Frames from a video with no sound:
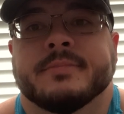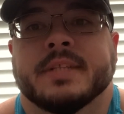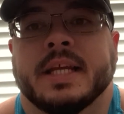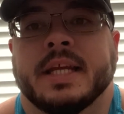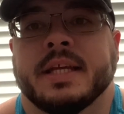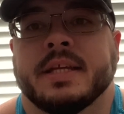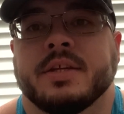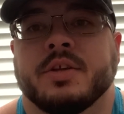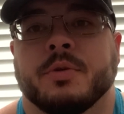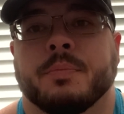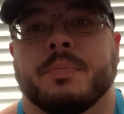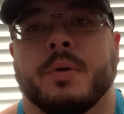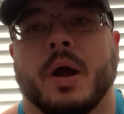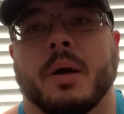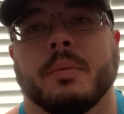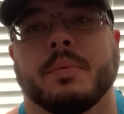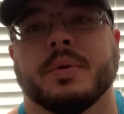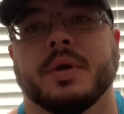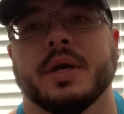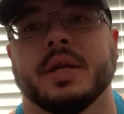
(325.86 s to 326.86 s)
you're
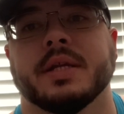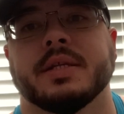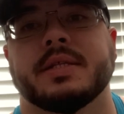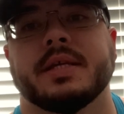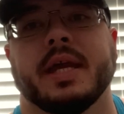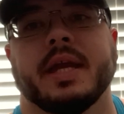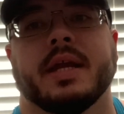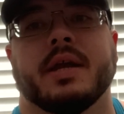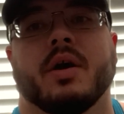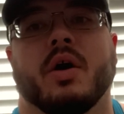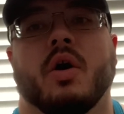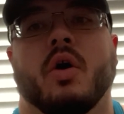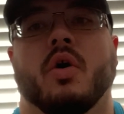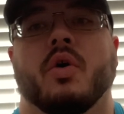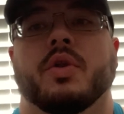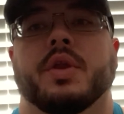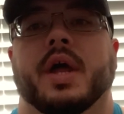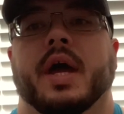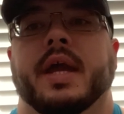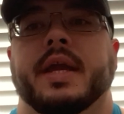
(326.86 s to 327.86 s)
probably going to take
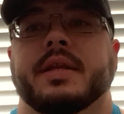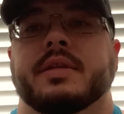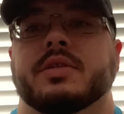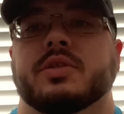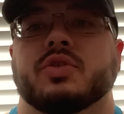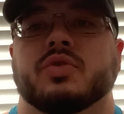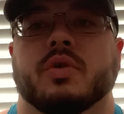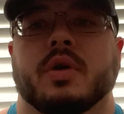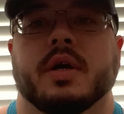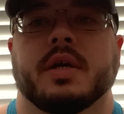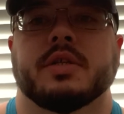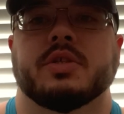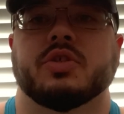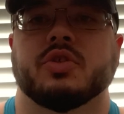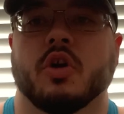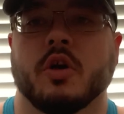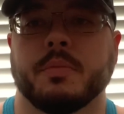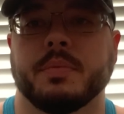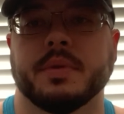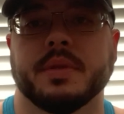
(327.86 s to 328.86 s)
all night to try and
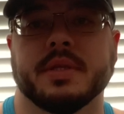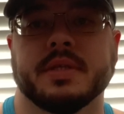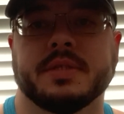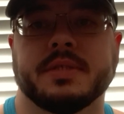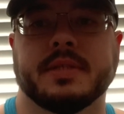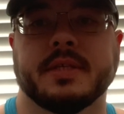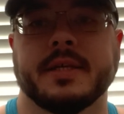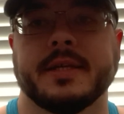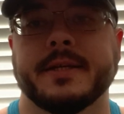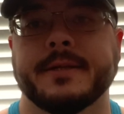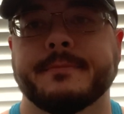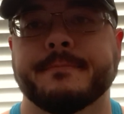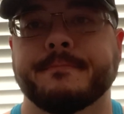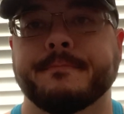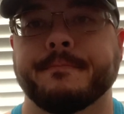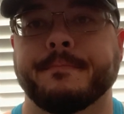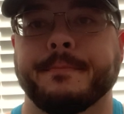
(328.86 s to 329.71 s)
sharpen this thing.